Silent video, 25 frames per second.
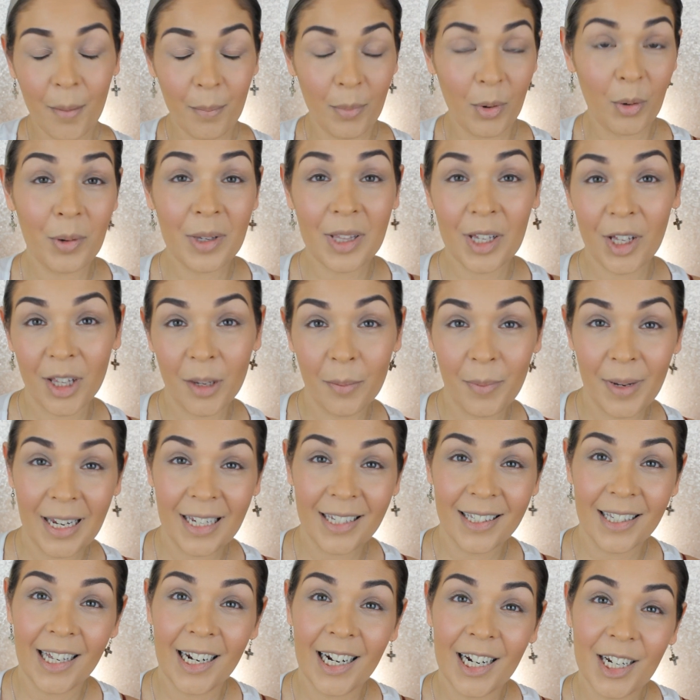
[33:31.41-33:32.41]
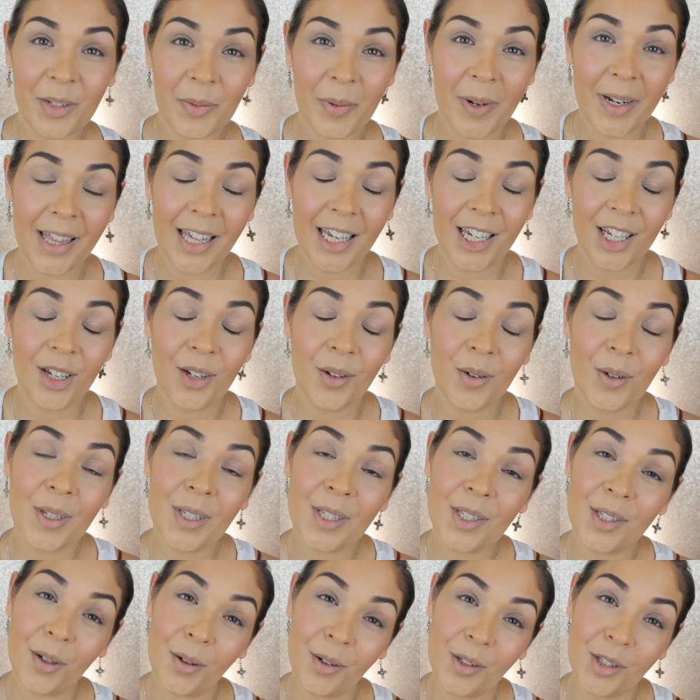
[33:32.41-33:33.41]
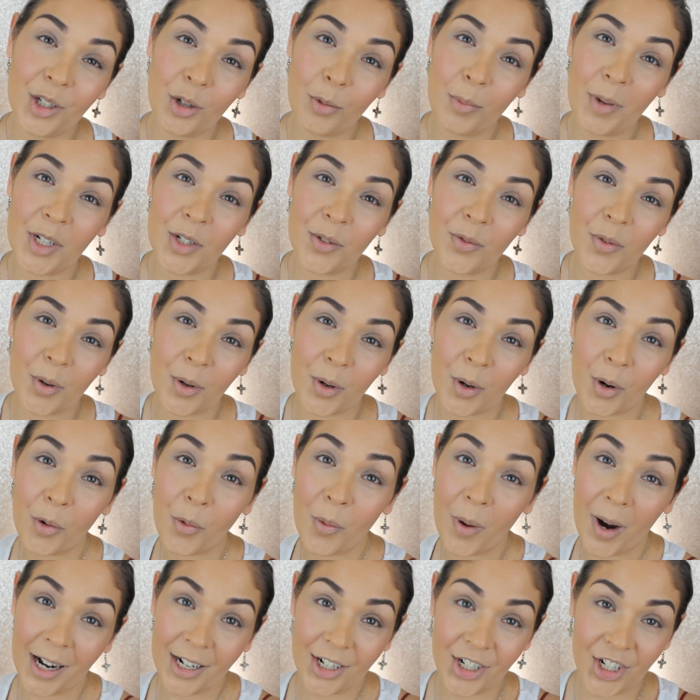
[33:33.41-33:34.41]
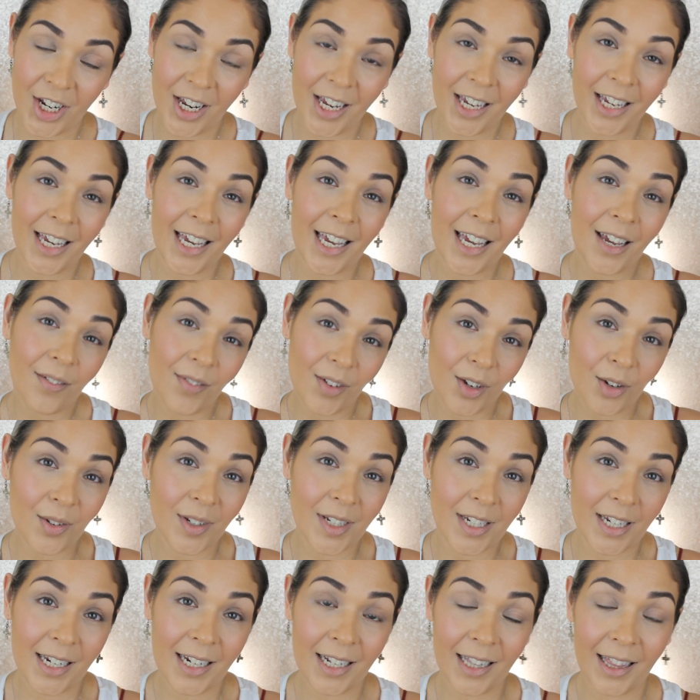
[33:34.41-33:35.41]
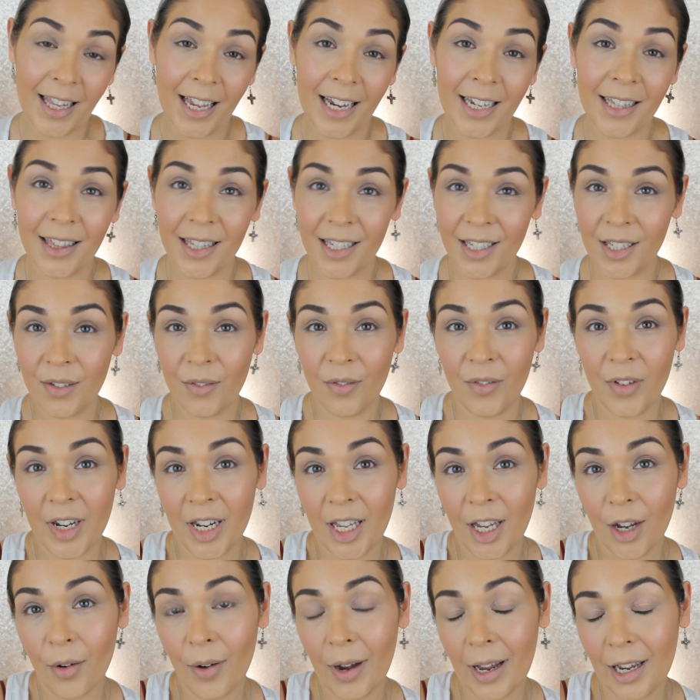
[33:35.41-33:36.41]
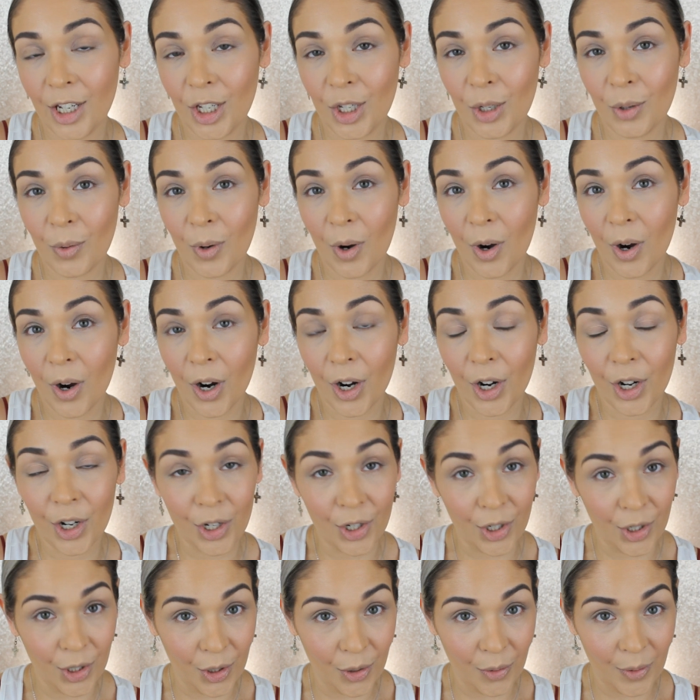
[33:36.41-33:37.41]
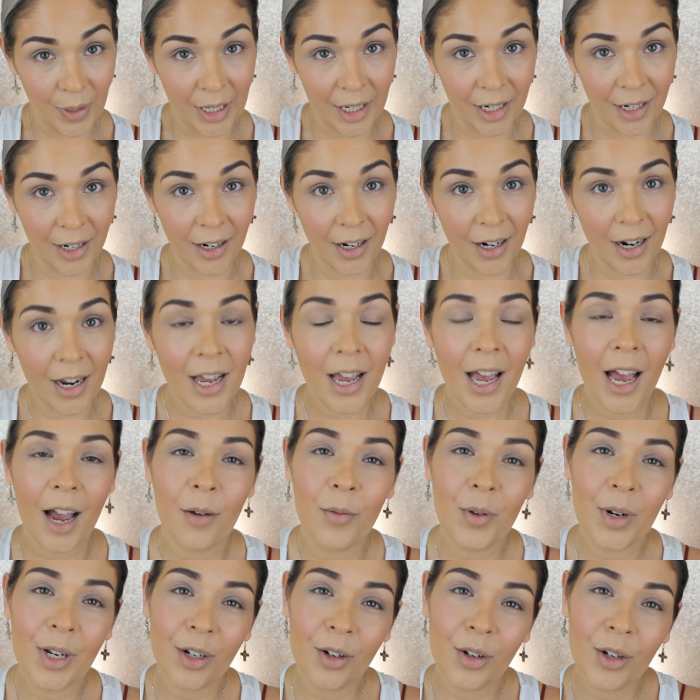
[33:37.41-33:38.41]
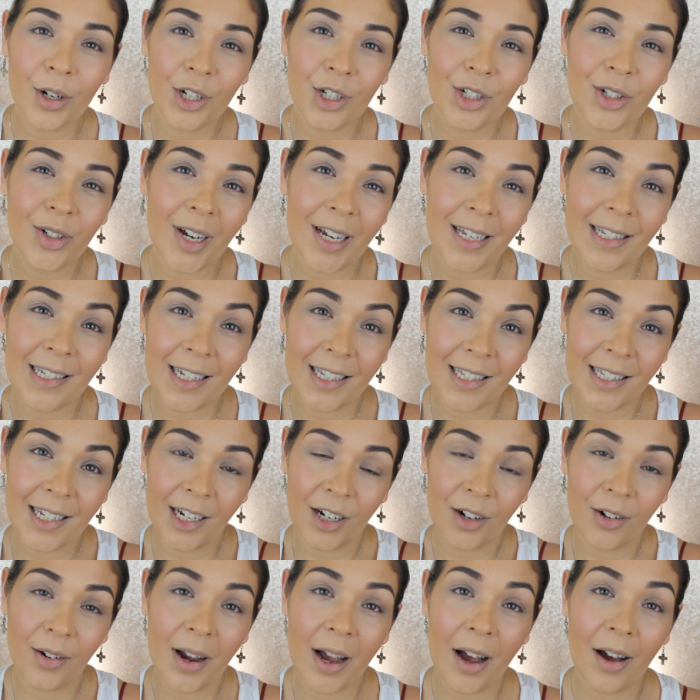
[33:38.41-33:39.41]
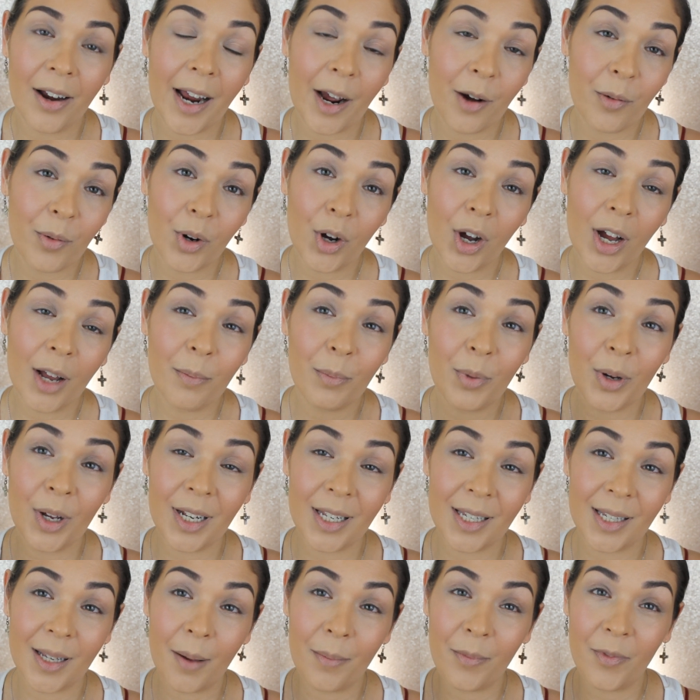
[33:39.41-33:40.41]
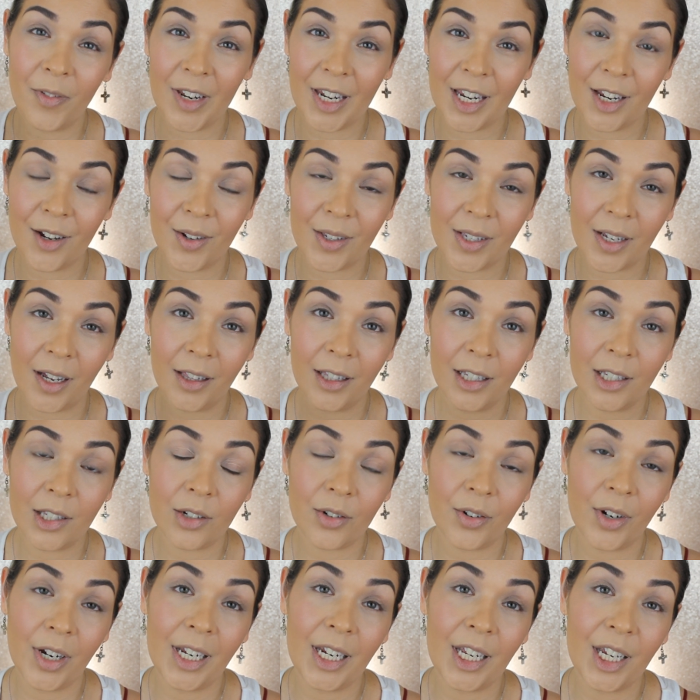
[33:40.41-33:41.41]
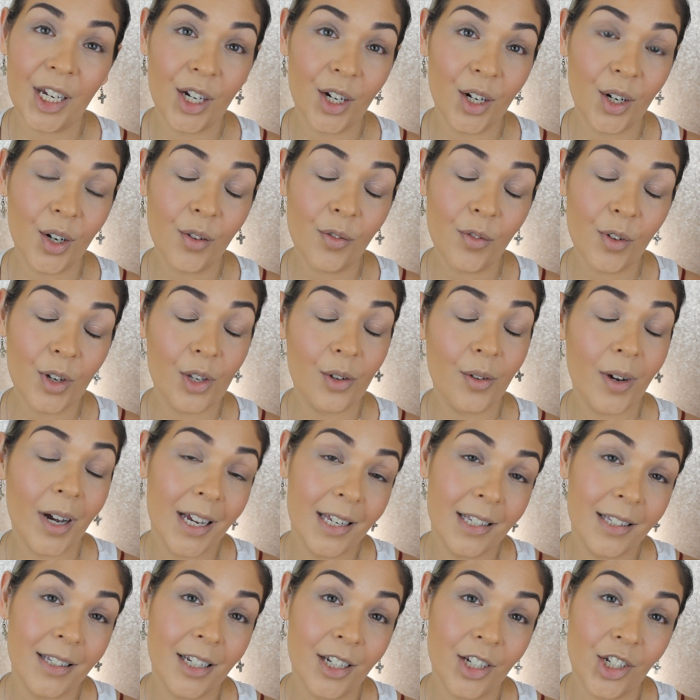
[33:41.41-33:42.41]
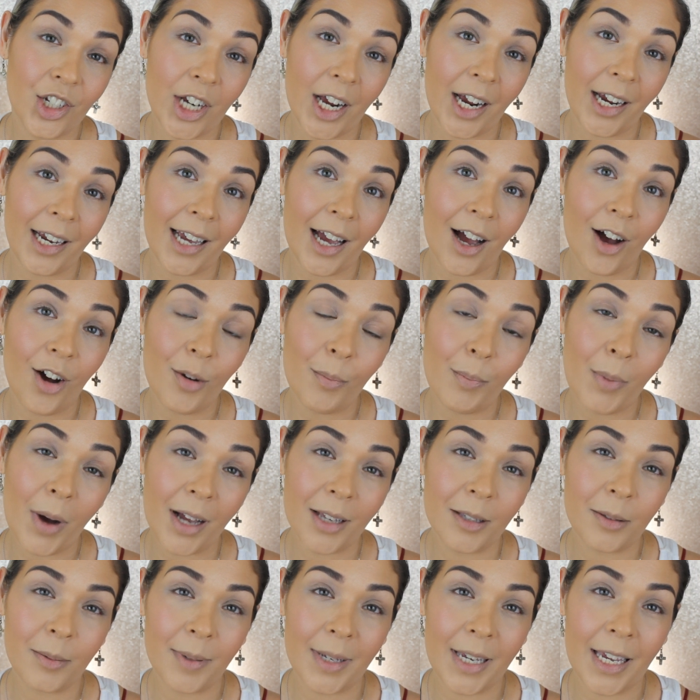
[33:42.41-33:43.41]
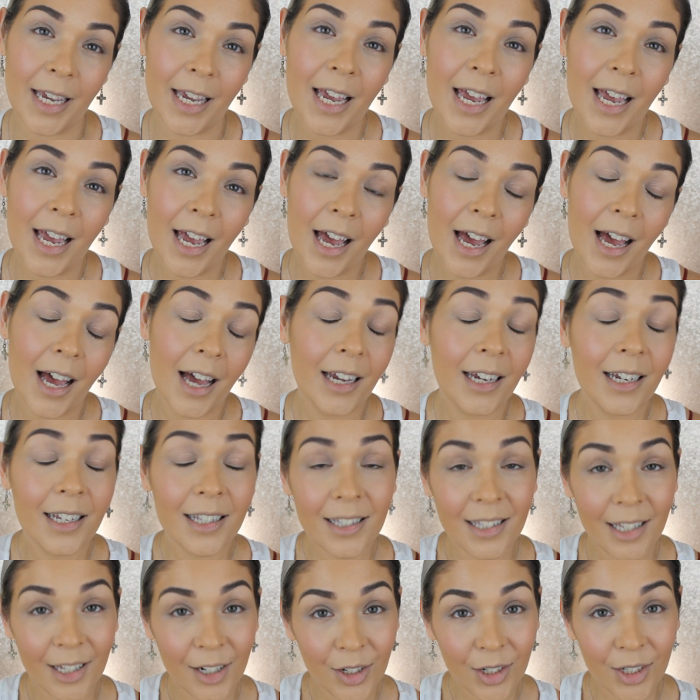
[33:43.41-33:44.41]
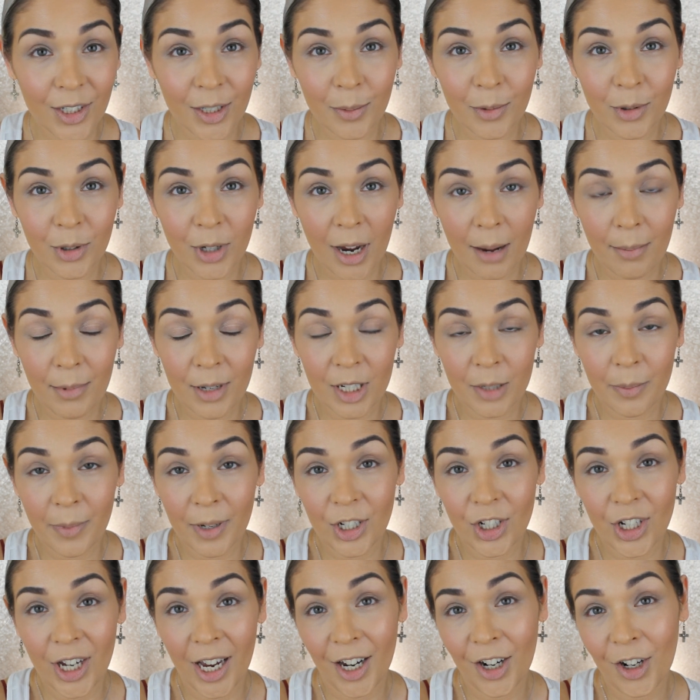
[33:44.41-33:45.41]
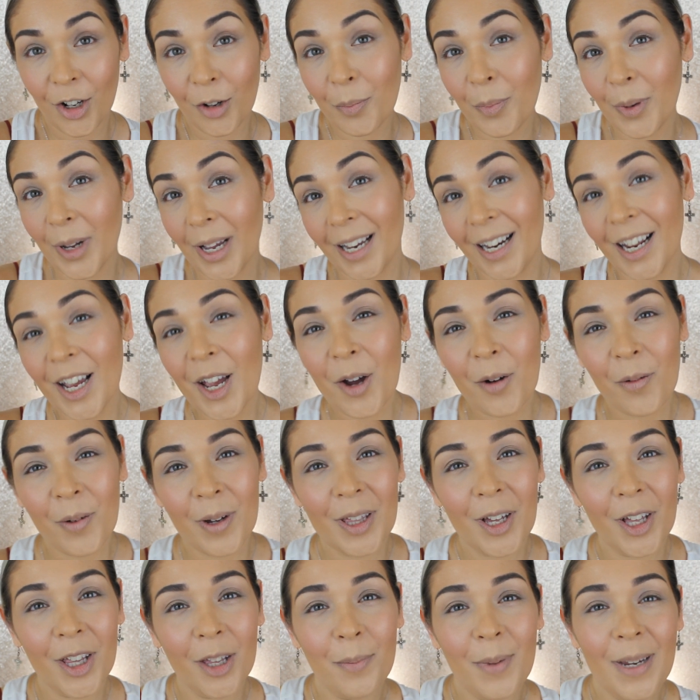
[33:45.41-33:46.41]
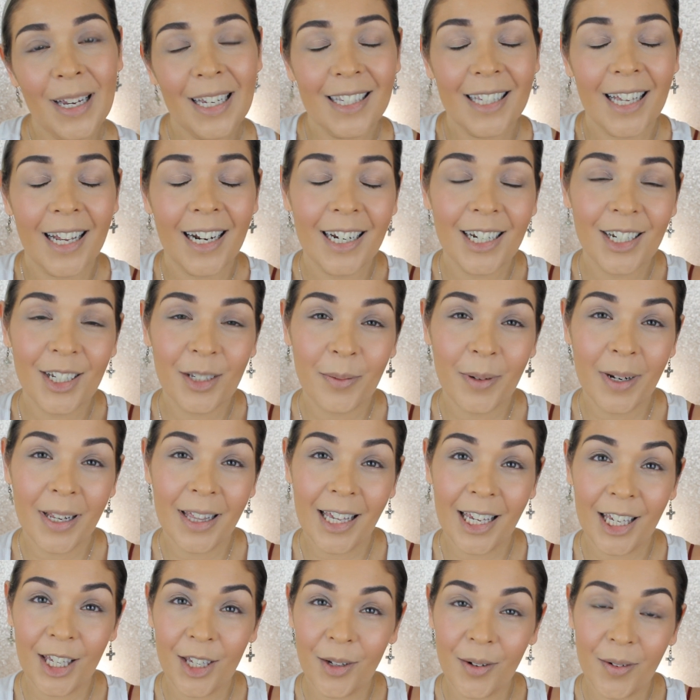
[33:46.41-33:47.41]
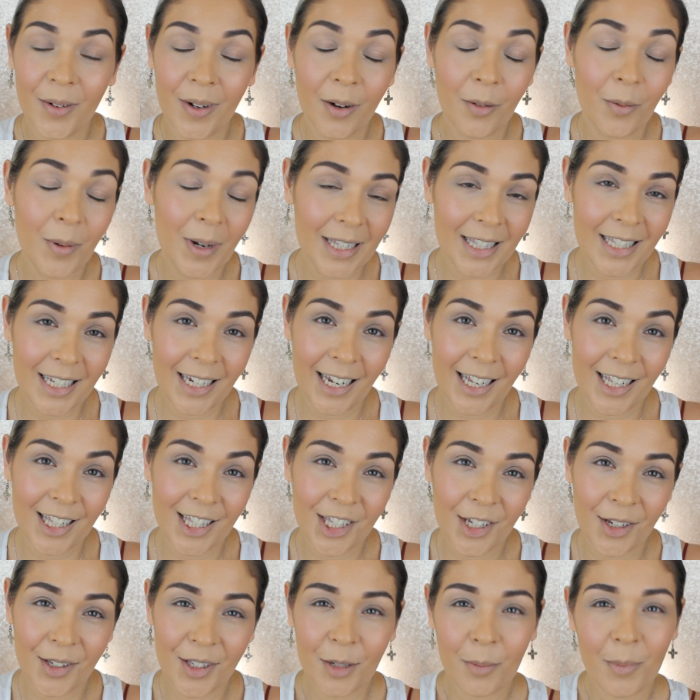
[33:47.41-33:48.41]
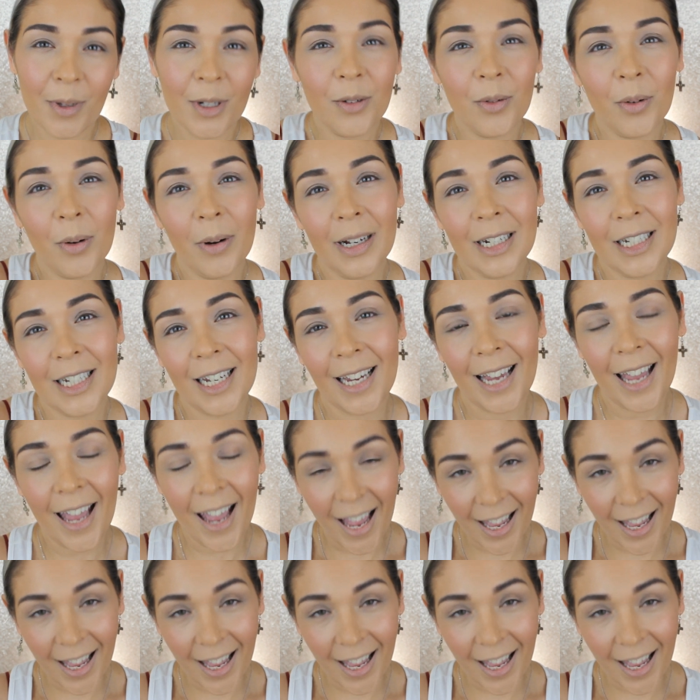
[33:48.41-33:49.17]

But with all that being said, I just want to thank you so, so much for watching. If you did like this video and you are new here, I would encourage you guys to stick around. I will go ahead and put some videos on the screen here for you guys to check out and possibly uh, consider subscribing to my channel. But with all that being said, I just want to thank you once again so, so much for watching.